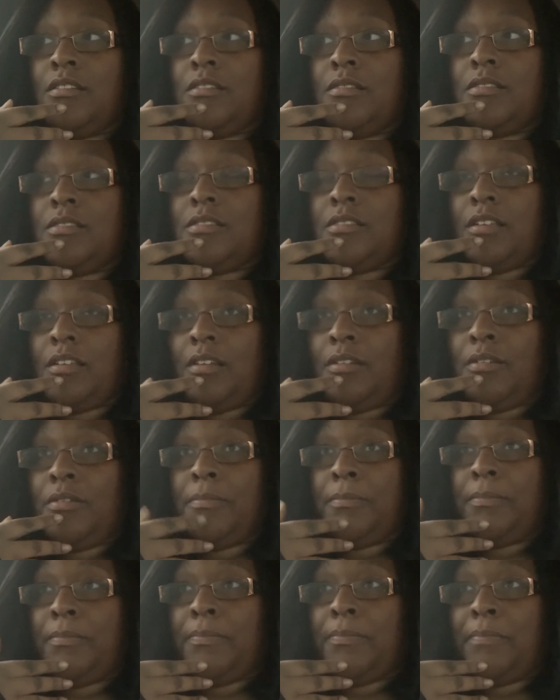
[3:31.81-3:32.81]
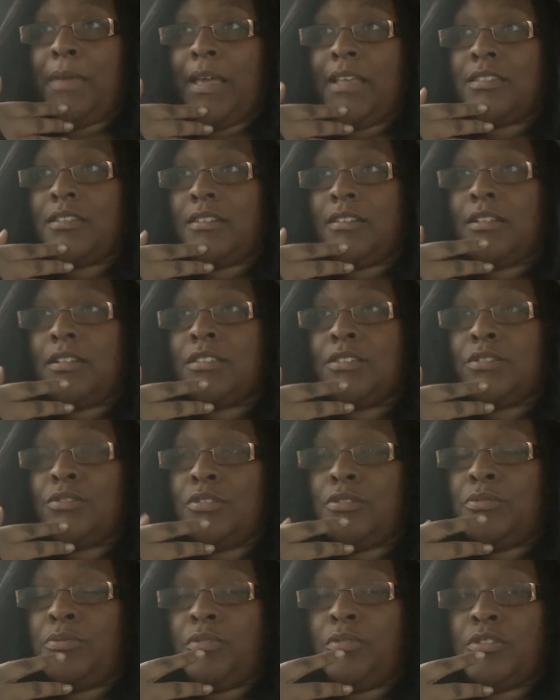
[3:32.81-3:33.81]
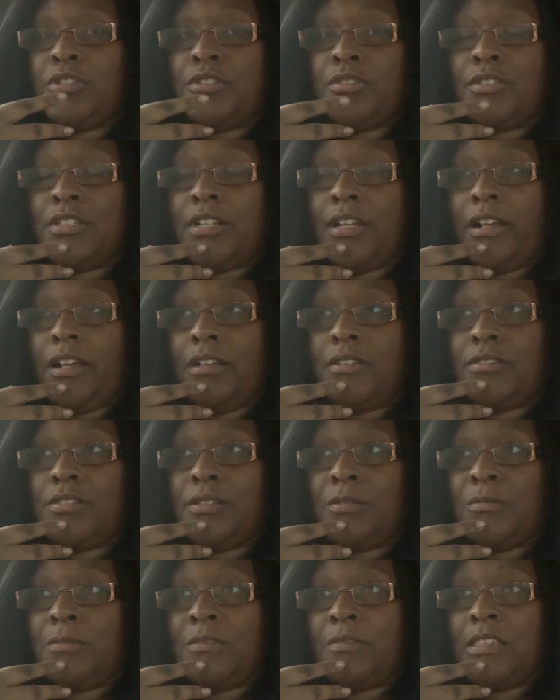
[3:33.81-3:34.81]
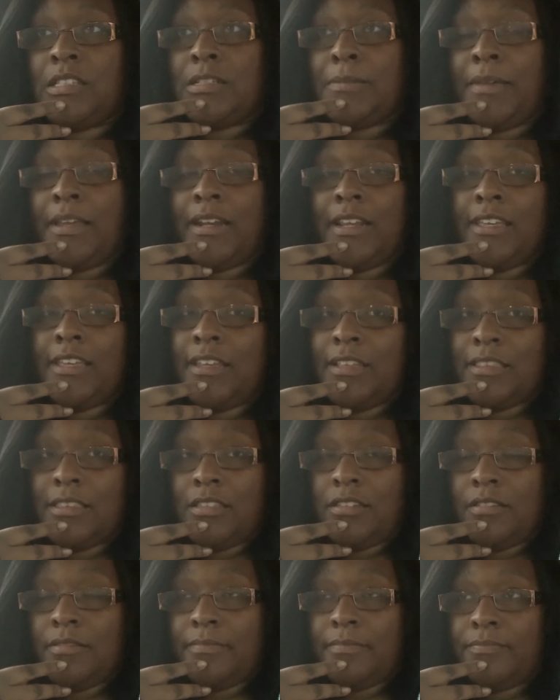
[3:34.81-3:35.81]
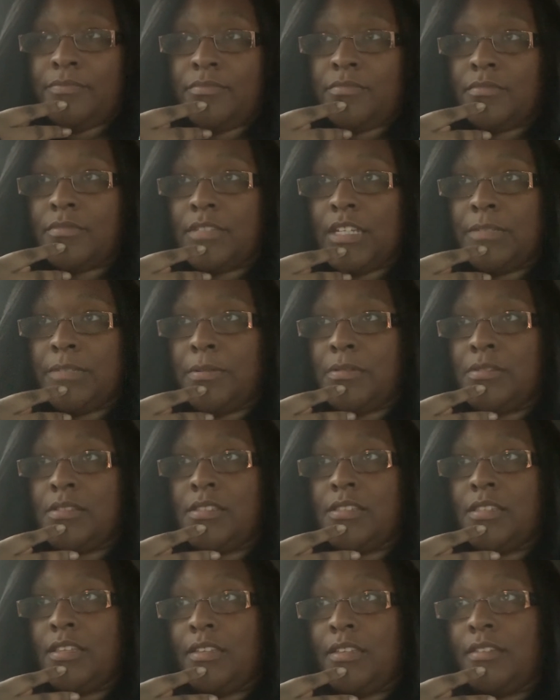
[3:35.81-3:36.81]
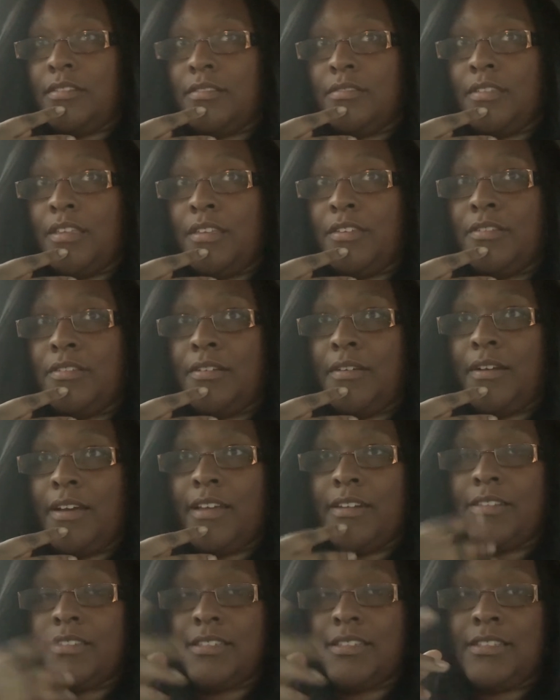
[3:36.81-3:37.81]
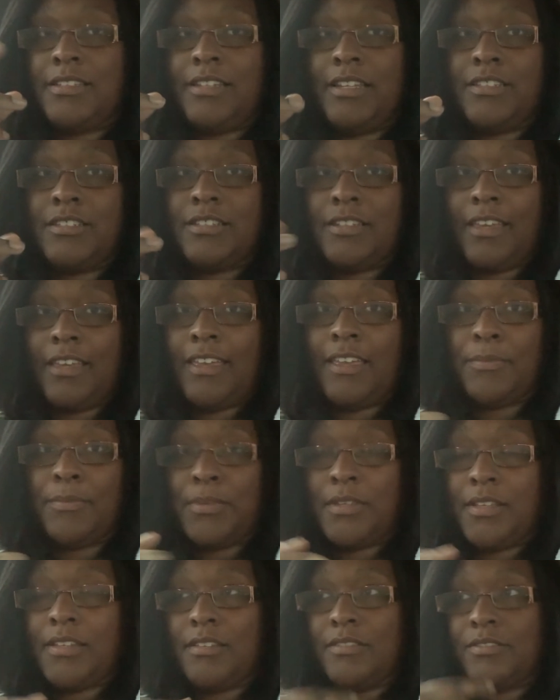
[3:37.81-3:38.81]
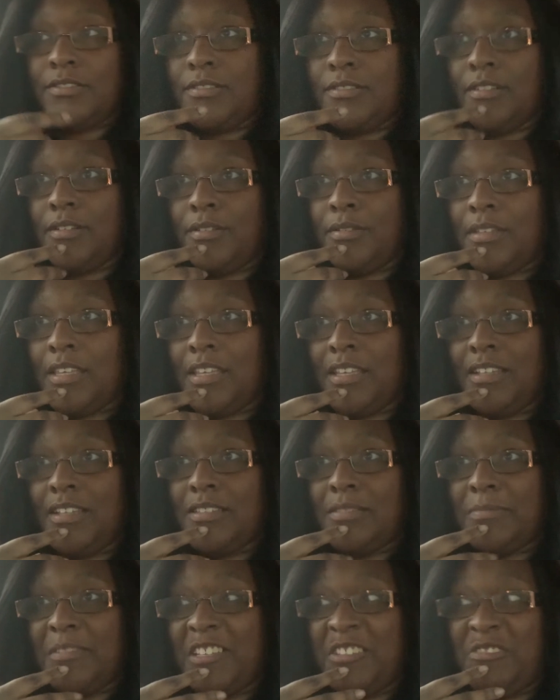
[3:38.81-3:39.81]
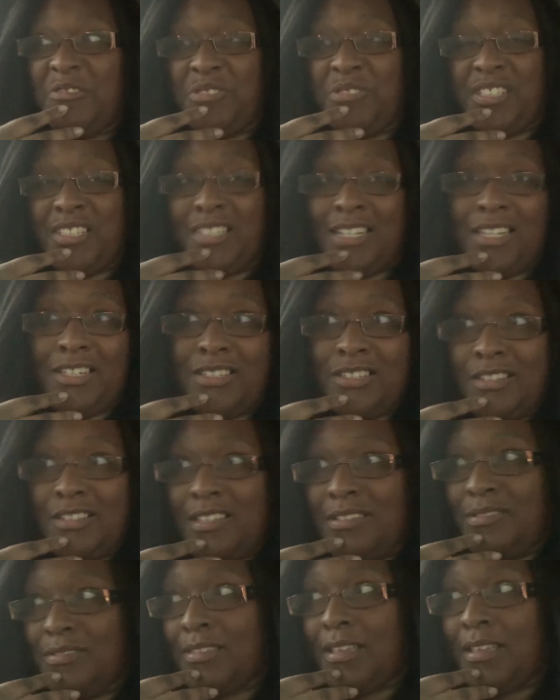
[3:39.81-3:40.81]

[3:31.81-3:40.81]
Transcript: So basically, the school wants your child to, if somebody hit them, they're supposed to tell. And you know how the snitch game is, you know, kids. But you snitching,